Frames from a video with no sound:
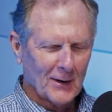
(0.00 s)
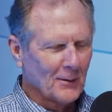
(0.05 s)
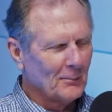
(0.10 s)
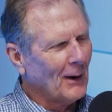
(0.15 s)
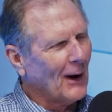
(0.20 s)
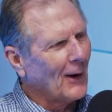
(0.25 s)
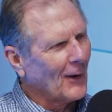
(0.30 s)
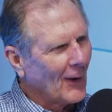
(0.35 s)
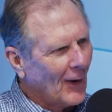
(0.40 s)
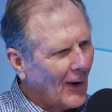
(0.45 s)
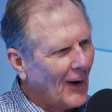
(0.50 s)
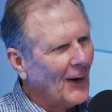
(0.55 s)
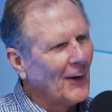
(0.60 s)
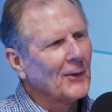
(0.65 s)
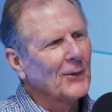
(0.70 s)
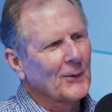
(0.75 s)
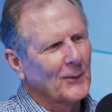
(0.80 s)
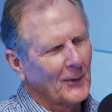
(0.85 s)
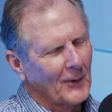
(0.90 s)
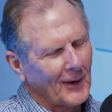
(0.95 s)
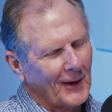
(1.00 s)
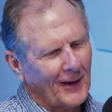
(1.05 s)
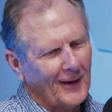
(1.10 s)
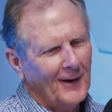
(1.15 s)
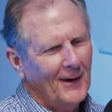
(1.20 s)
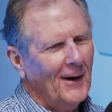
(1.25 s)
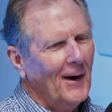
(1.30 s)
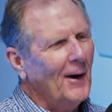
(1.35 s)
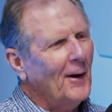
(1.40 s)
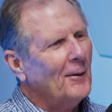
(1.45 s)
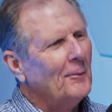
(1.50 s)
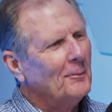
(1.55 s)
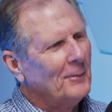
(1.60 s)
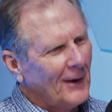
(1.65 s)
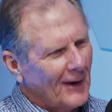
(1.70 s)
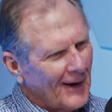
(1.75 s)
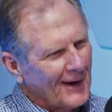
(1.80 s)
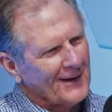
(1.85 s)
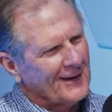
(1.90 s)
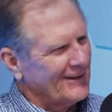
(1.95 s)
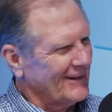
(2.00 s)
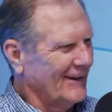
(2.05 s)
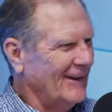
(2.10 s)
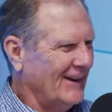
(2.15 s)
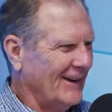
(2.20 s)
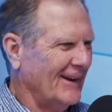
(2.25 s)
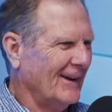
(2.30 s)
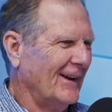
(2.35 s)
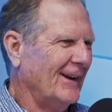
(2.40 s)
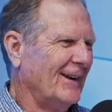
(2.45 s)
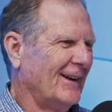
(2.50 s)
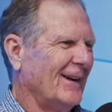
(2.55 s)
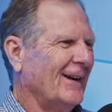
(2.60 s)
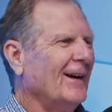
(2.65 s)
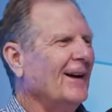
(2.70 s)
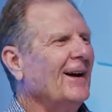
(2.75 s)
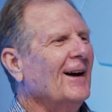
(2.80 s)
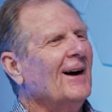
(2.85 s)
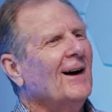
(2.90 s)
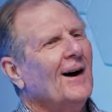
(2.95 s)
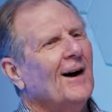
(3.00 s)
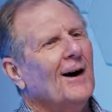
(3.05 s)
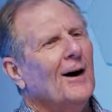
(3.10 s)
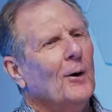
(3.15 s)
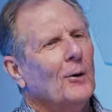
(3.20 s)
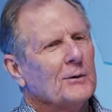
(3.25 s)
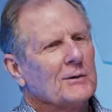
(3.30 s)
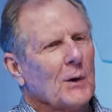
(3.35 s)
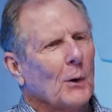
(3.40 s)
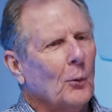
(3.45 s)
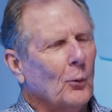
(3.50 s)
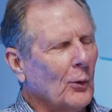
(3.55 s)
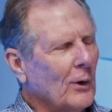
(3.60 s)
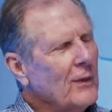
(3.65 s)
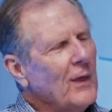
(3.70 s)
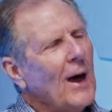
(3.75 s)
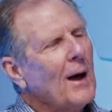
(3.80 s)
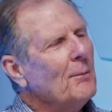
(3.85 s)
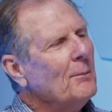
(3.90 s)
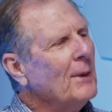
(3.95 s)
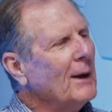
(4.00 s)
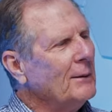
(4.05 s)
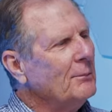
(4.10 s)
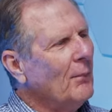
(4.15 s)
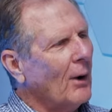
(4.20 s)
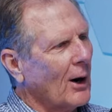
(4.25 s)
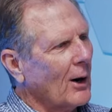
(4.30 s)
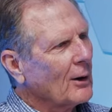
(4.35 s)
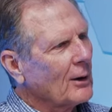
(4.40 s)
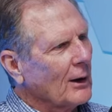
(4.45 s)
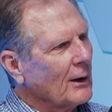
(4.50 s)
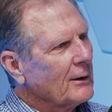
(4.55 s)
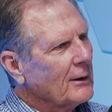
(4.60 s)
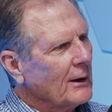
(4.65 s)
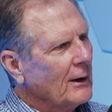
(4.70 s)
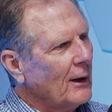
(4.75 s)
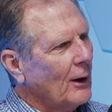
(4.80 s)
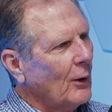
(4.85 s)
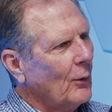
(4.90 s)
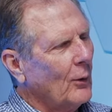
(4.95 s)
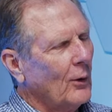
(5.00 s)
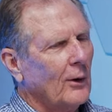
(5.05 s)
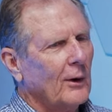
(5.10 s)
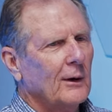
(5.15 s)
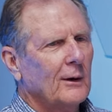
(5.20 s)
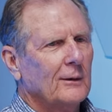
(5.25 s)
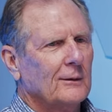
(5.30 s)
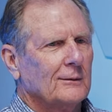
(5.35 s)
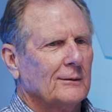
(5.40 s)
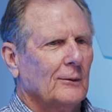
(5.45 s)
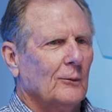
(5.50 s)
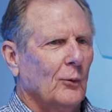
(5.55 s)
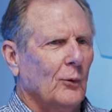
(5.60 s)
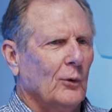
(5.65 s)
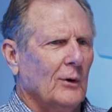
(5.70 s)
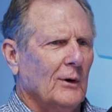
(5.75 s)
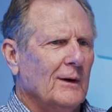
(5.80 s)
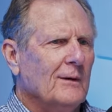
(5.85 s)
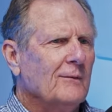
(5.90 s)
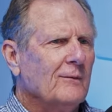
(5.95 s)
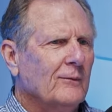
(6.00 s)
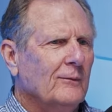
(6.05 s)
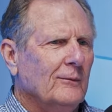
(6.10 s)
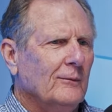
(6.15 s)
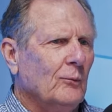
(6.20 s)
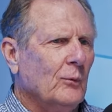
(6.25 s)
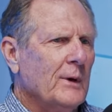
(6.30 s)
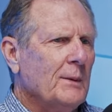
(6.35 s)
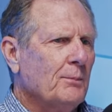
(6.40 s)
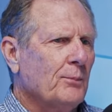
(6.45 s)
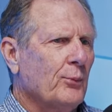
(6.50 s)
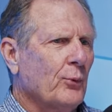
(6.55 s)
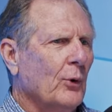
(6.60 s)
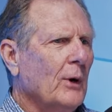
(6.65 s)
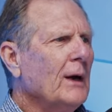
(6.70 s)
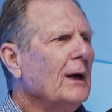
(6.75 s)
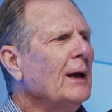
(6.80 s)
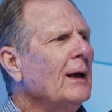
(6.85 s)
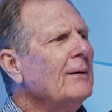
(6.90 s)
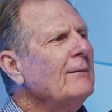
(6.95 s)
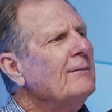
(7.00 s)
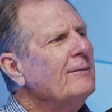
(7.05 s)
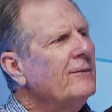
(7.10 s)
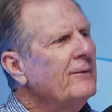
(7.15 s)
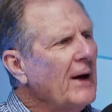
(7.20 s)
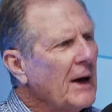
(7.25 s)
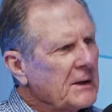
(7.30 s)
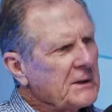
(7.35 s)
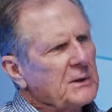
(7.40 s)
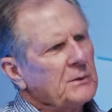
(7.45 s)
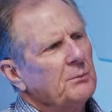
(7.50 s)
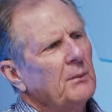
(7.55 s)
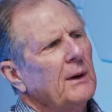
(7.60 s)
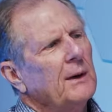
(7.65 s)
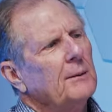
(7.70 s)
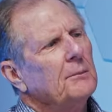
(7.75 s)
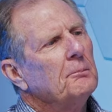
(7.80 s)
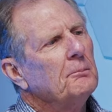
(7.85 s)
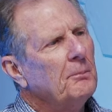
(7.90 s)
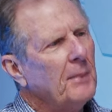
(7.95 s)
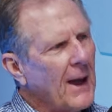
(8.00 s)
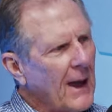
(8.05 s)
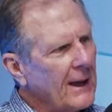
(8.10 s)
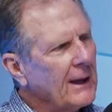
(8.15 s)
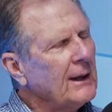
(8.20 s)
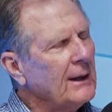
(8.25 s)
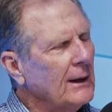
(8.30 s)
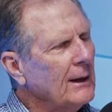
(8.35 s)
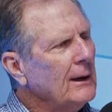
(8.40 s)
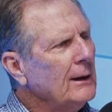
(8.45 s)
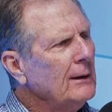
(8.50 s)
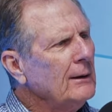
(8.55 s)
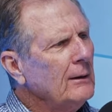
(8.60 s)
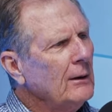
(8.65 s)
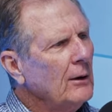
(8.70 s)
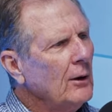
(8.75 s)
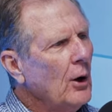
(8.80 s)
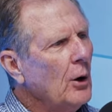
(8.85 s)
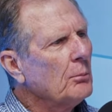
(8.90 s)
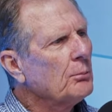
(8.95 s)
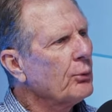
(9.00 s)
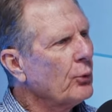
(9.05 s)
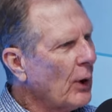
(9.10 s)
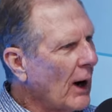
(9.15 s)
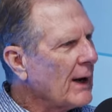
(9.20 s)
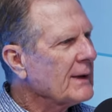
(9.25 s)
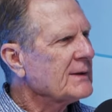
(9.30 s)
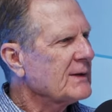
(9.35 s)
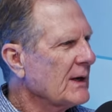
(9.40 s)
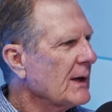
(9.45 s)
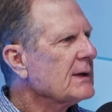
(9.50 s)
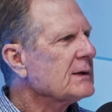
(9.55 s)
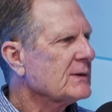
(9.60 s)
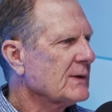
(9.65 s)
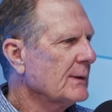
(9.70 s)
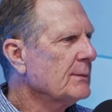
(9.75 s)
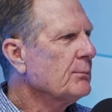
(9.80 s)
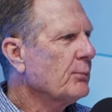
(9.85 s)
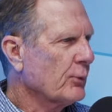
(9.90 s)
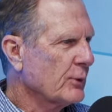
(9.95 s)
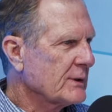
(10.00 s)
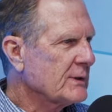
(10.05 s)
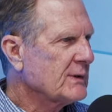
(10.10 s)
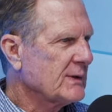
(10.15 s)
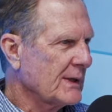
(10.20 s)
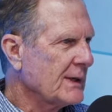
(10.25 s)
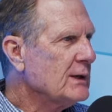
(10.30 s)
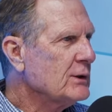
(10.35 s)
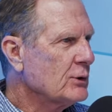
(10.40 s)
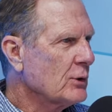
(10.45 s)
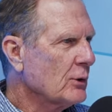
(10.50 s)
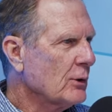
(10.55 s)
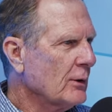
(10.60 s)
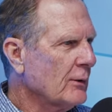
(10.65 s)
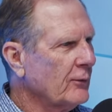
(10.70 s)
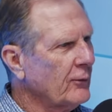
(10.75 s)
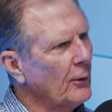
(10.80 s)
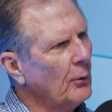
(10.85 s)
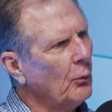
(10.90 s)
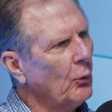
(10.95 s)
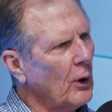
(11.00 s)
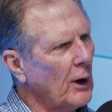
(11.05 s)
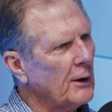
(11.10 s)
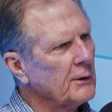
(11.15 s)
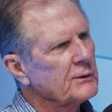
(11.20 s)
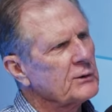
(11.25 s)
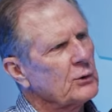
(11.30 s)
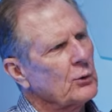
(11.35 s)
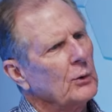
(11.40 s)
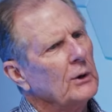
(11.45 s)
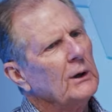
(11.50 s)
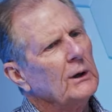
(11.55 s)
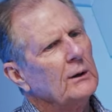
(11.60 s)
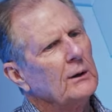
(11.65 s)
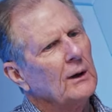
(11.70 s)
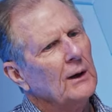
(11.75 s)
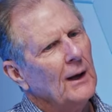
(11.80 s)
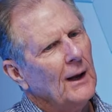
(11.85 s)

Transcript: about all three. But so we're that mid-market. Okay. You know, we bring investment banking process and procedure from Wall Street